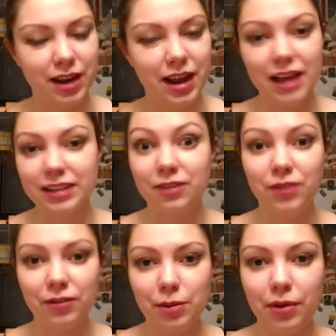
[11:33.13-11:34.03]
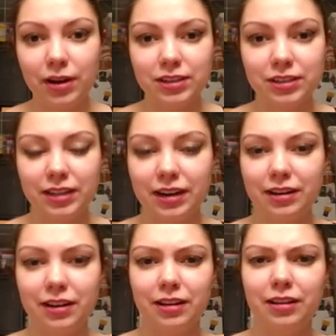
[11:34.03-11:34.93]
It's like $50 to send in
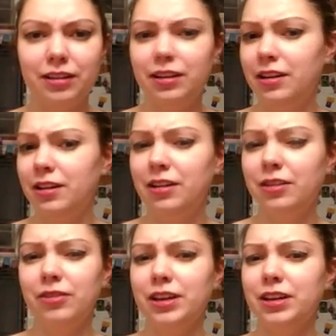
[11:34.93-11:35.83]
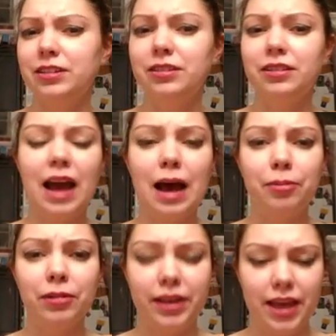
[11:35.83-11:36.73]
a fucking
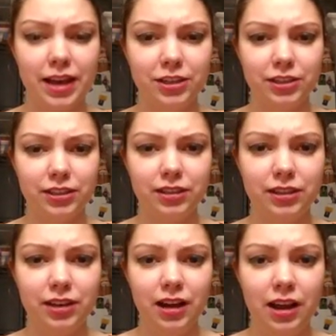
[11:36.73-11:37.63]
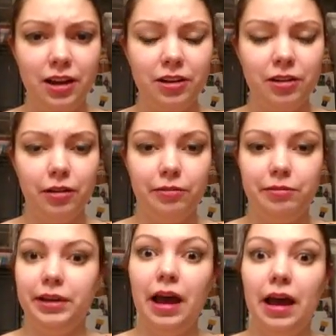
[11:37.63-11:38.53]
application.
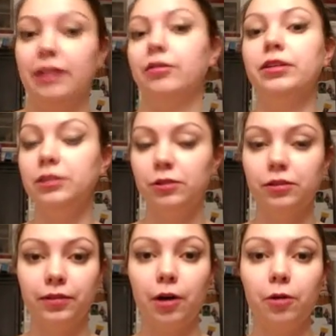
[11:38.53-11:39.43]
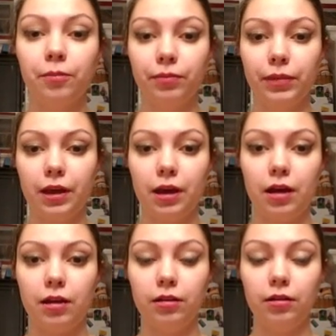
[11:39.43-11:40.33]
Like at least UofO.
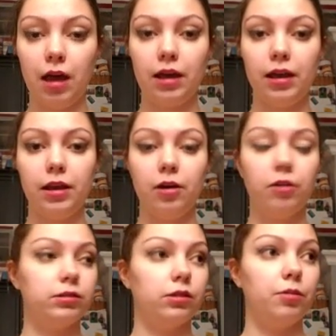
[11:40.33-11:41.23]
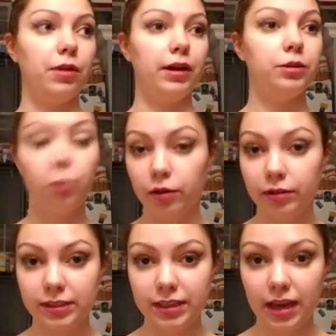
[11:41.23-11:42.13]
I also applied to
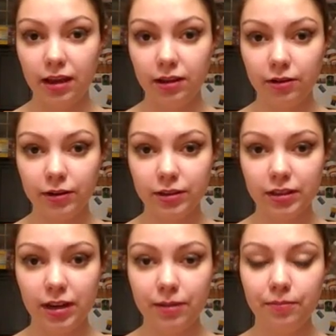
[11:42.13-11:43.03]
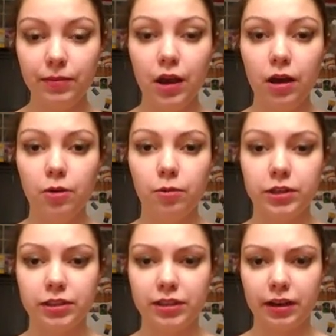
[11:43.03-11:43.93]
Portland State University, which
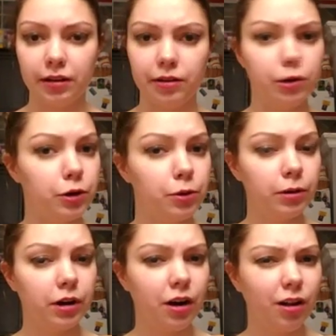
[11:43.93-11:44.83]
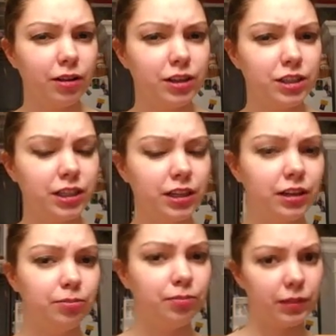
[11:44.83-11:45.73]
is like a newer college
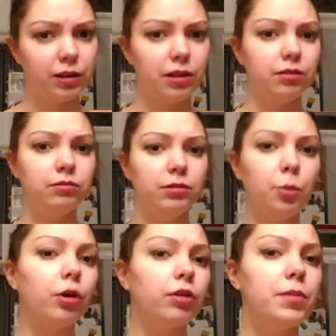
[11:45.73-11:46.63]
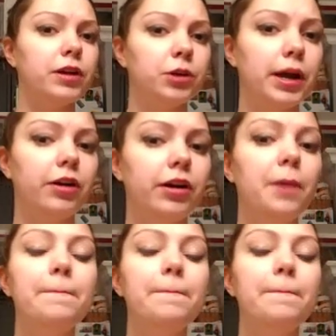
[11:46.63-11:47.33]
here in the Portland metro area.